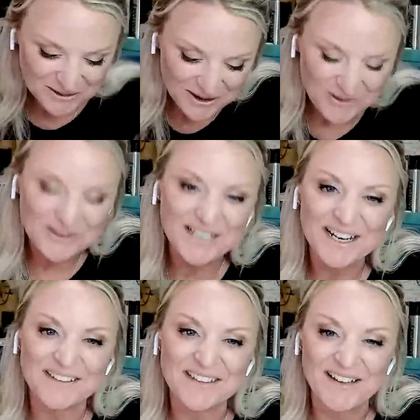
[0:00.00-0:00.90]
you honed
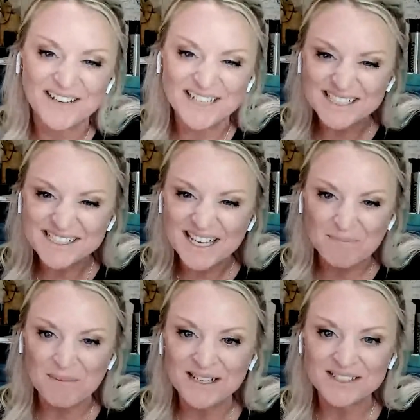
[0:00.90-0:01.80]
in on that one. He's like,
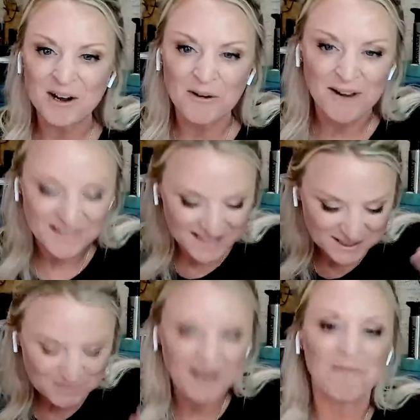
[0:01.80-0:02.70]
best ROI.
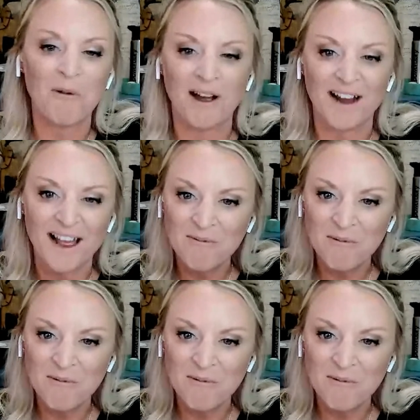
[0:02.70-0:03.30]
That's what I want. I